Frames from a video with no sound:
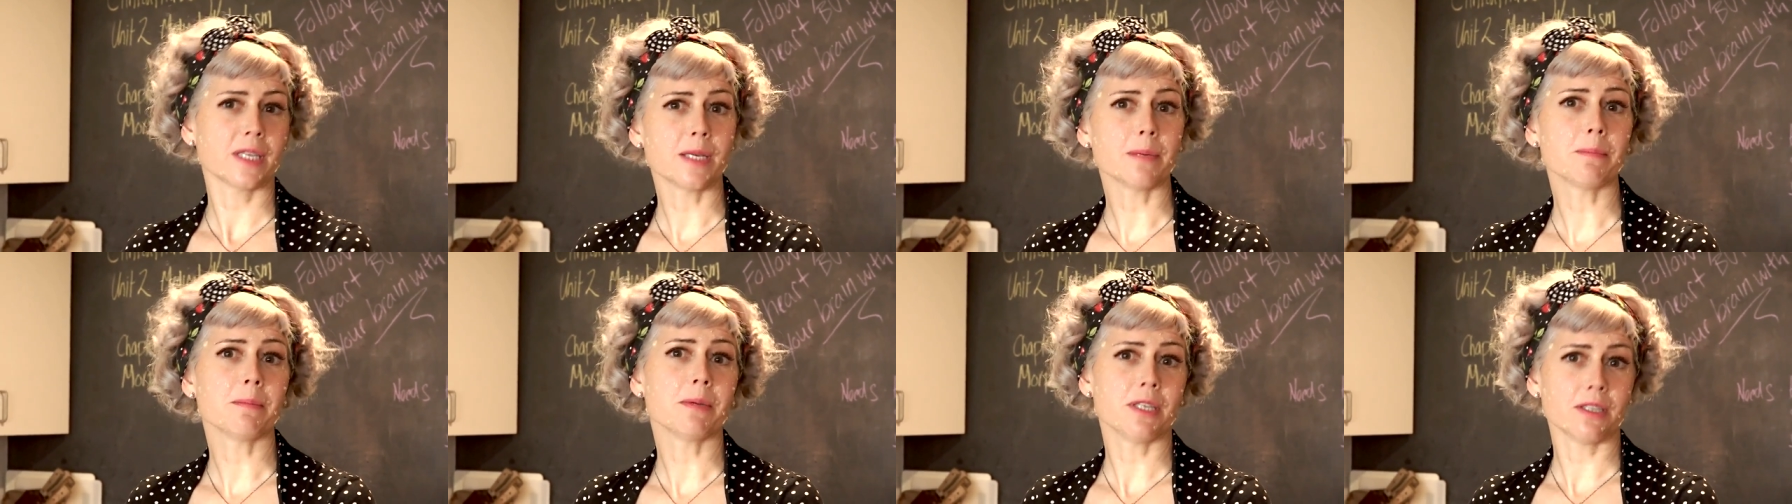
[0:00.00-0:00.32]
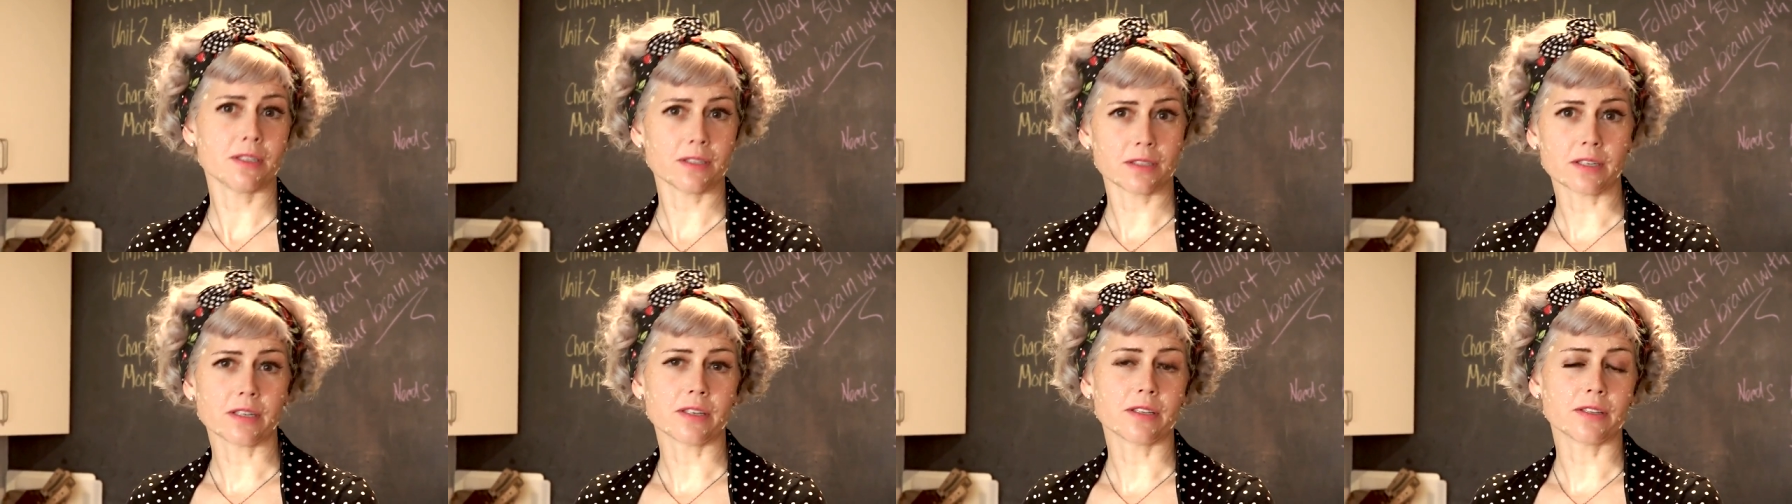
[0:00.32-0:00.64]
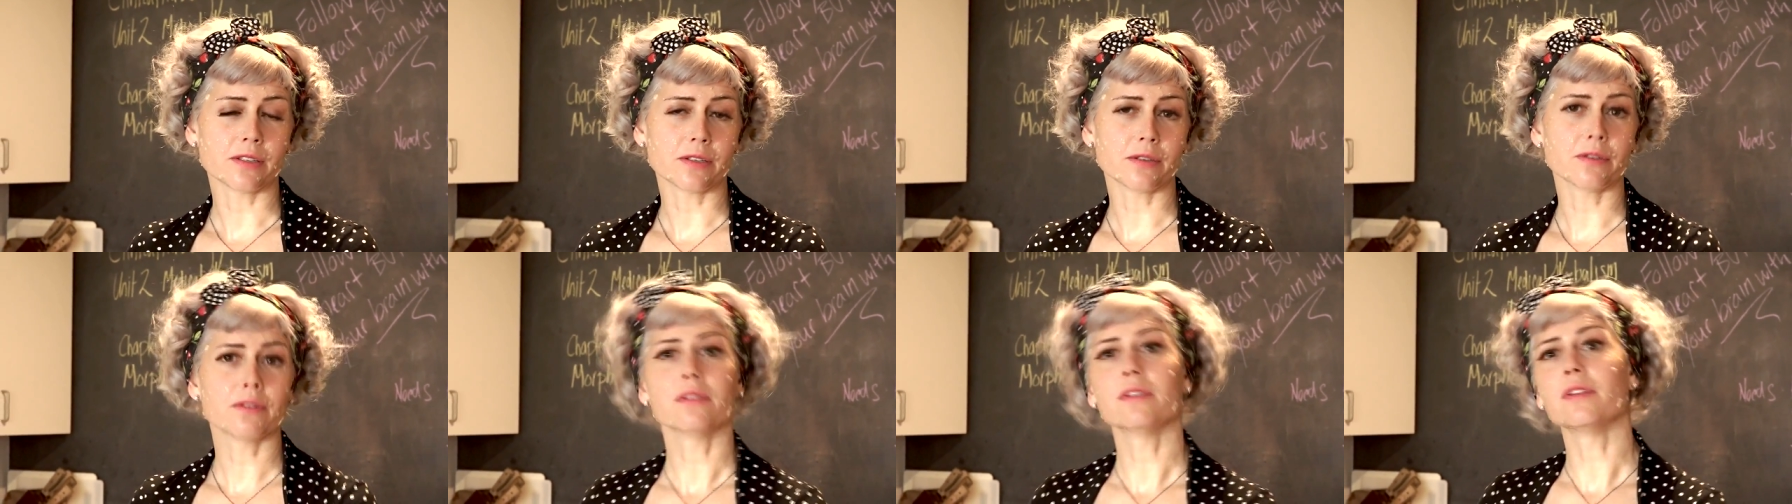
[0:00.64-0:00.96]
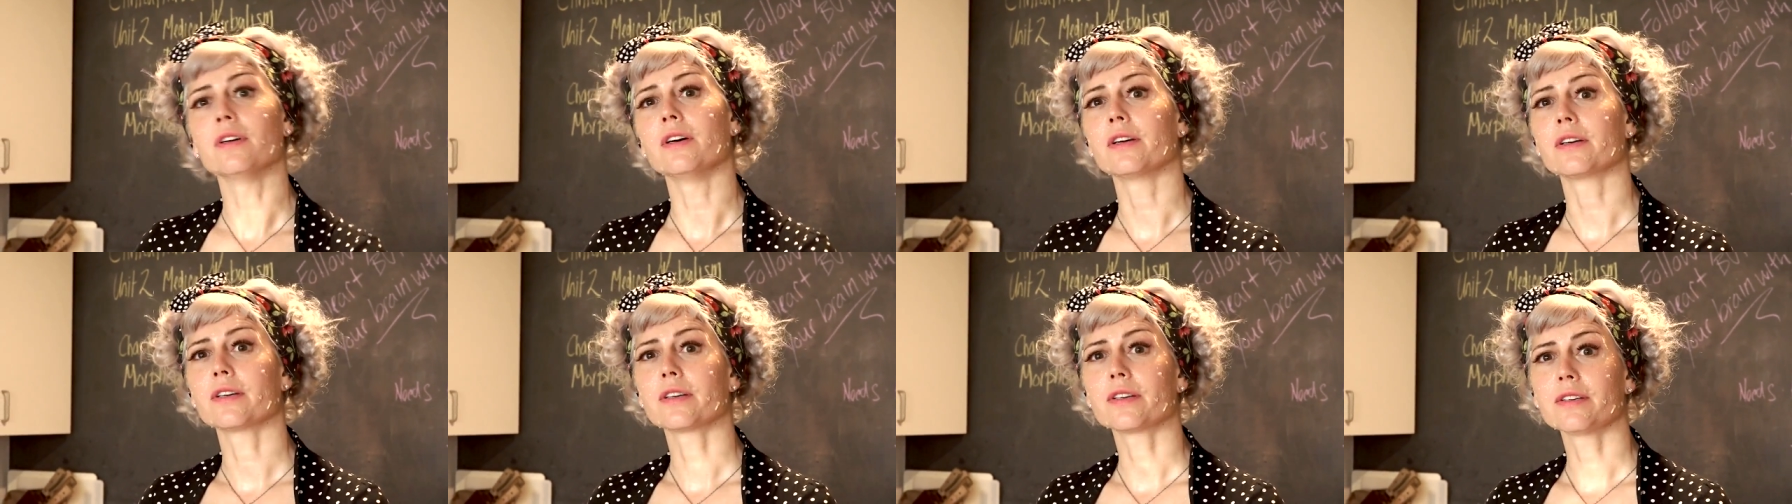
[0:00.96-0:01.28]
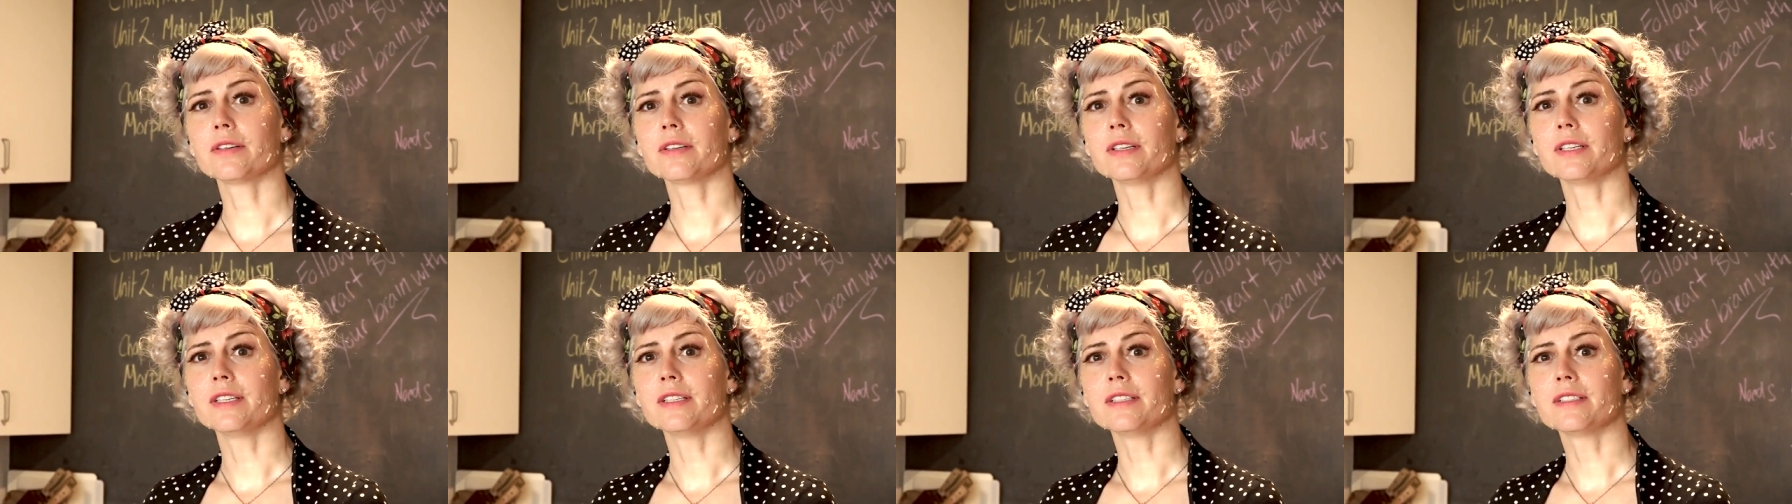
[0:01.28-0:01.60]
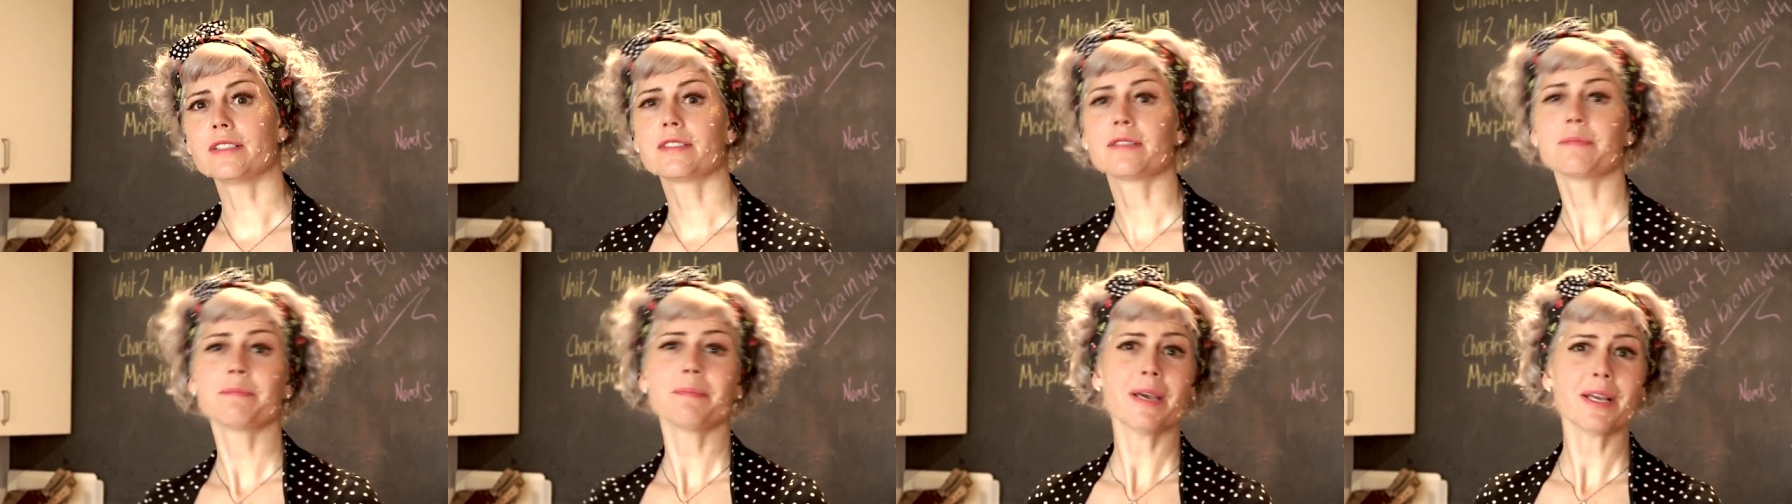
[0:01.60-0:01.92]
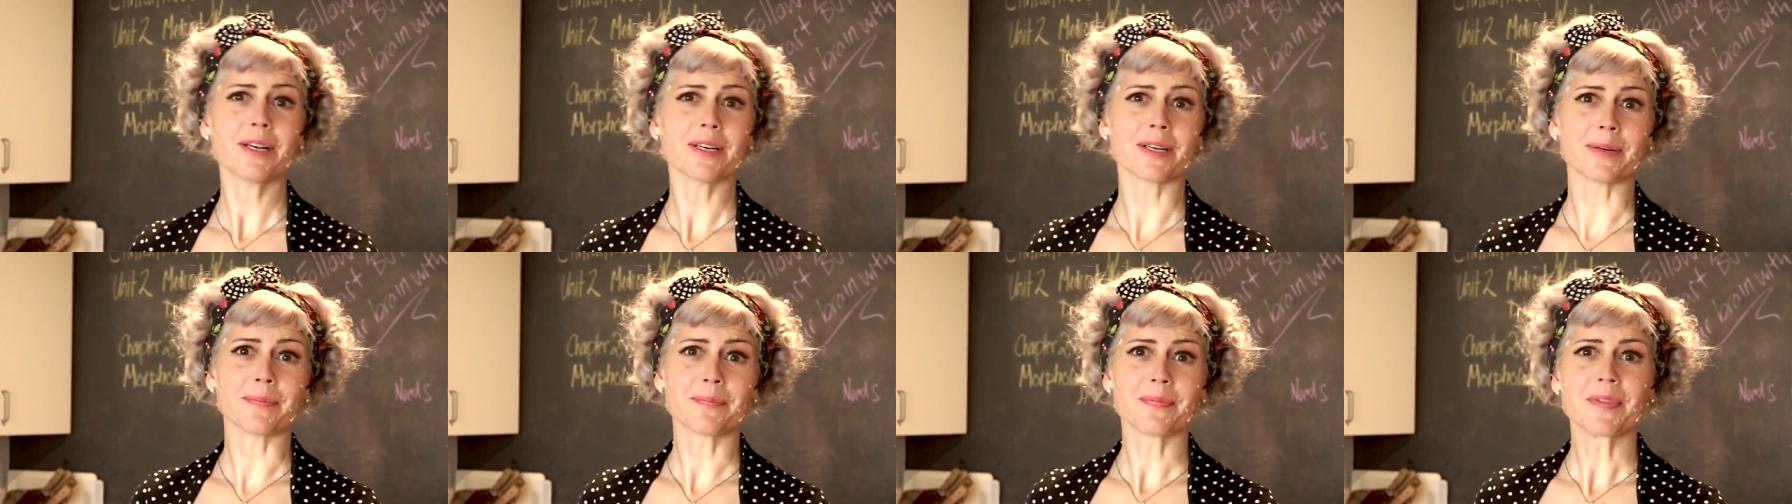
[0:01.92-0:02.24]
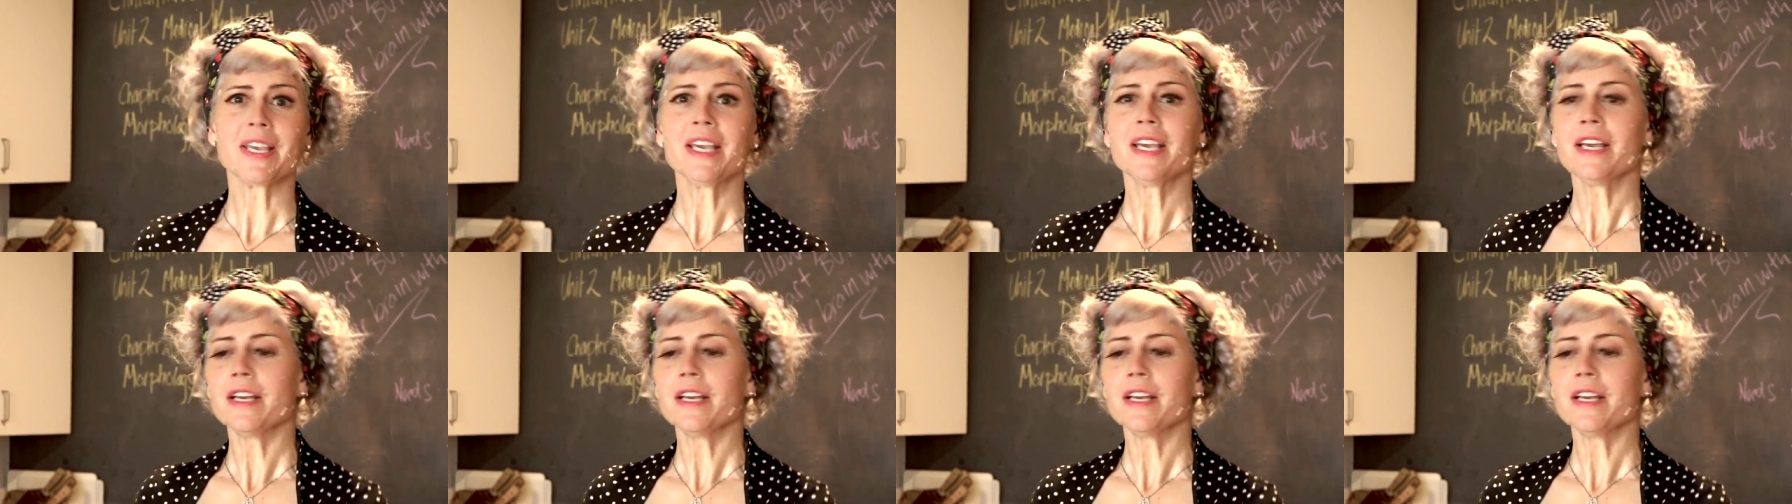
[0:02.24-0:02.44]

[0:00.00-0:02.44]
keeping it on though. Longer is better.